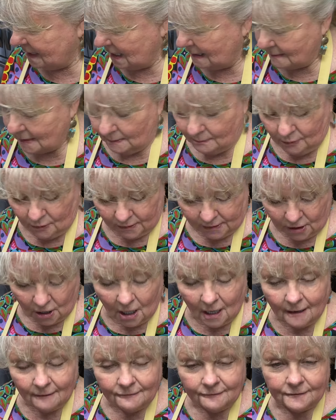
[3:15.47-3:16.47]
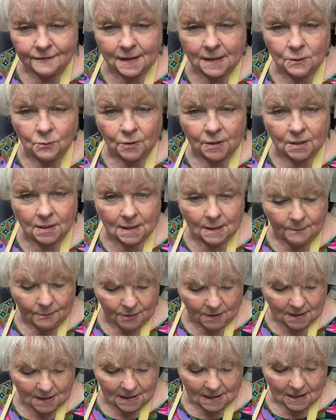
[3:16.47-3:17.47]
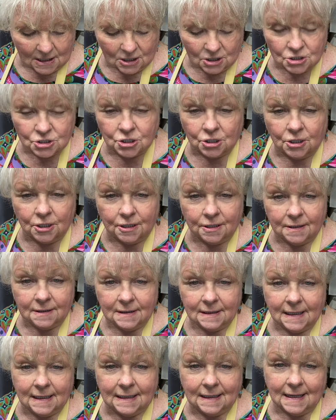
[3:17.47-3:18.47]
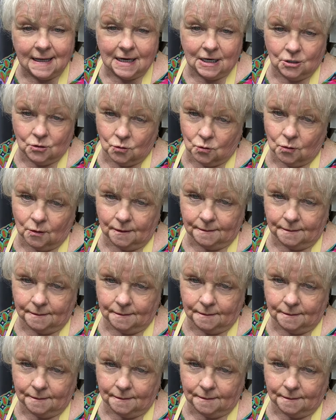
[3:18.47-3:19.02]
I'm gonna pull it off and we're gonna put it in a jar and let it cool.